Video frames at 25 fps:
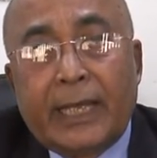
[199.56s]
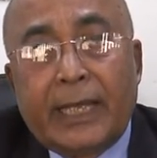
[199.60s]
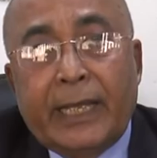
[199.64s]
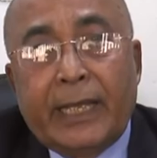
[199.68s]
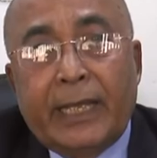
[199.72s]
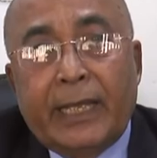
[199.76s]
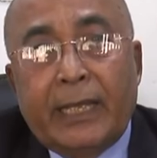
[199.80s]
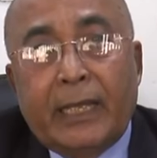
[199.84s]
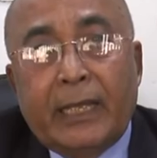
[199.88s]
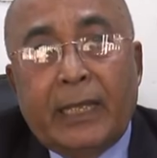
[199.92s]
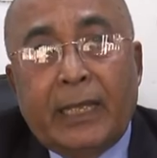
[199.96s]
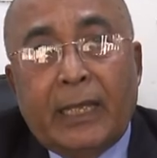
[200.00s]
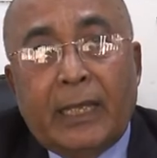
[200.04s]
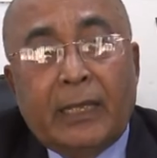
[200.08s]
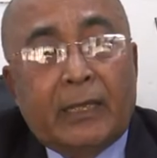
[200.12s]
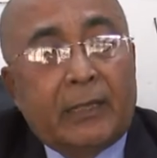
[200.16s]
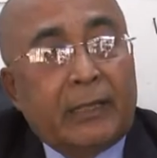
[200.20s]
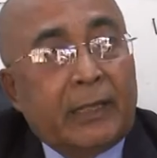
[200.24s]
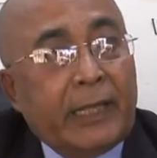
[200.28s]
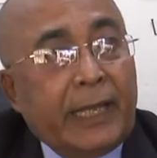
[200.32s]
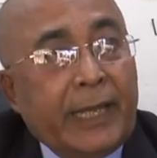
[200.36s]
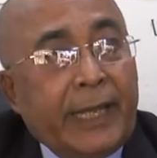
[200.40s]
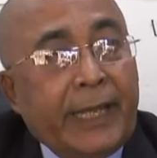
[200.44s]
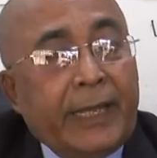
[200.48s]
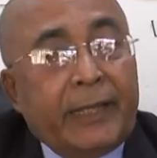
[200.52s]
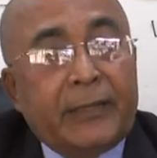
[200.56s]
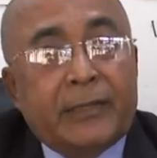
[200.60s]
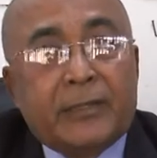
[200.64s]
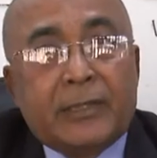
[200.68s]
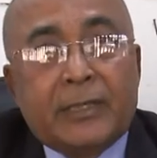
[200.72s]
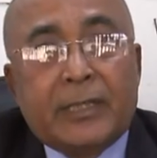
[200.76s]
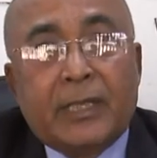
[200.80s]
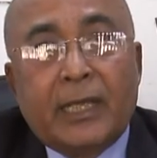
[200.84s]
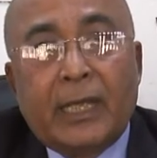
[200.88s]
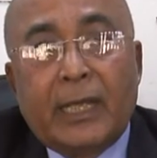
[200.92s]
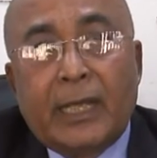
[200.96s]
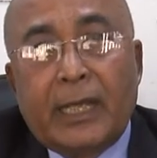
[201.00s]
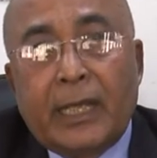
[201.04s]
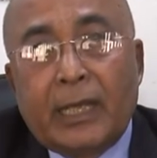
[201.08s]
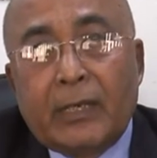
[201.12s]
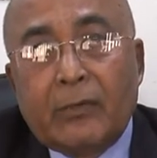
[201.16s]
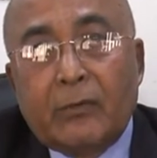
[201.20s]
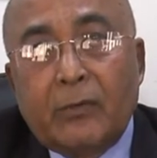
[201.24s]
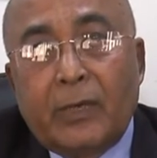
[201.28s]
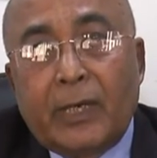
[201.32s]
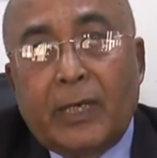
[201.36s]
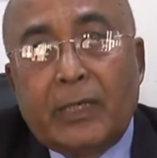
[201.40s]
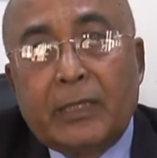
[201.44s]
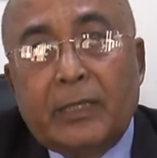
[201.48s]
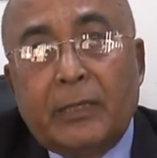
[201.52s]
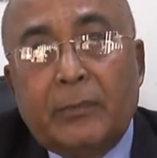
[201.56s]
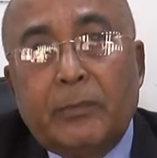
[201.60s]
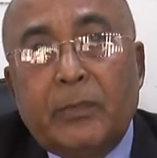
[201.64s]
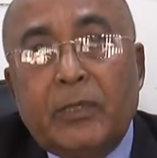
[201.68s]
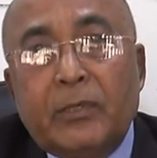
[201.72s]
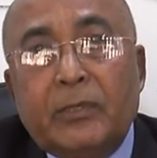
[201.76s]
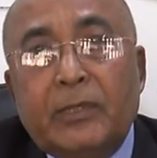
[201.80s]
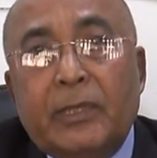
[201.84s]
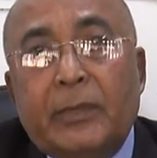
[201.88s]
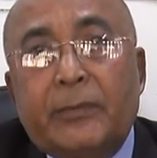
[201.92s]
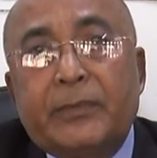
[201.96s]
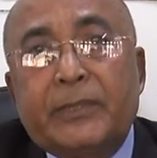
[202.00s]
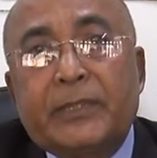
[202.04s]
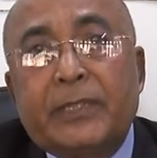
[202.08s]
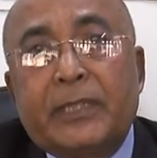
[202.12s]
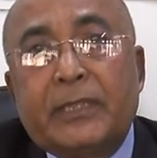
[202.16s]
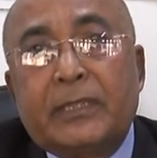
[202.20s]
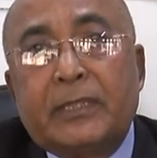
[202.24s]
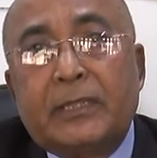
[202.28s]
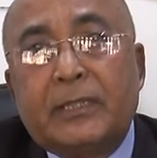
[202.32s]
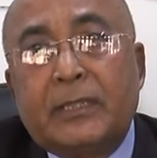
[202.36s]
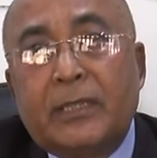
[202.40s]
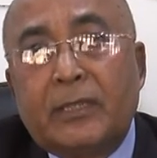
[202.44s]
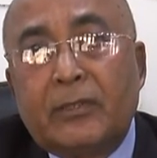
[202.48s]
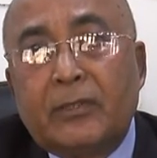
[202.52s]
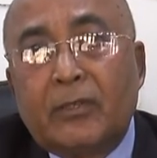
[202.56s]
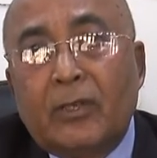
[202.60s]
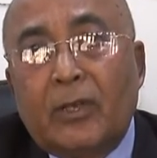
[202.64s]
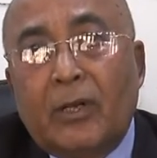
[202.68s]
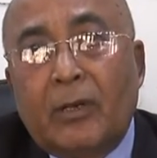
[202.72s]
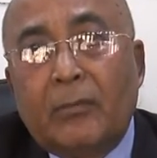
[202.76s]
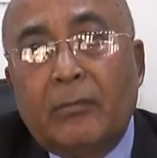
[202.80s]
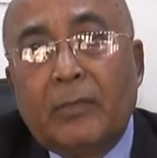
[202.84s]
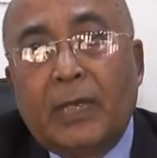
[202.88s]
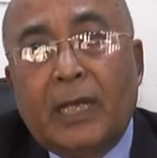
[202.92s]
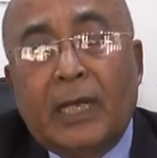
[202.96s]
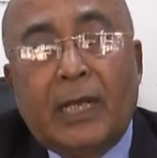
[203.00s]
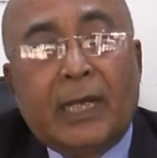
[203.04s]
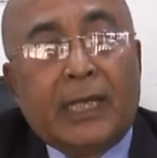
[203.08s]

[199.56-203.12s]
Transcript: A, a AIDS, acquired immune deficiency syndrome,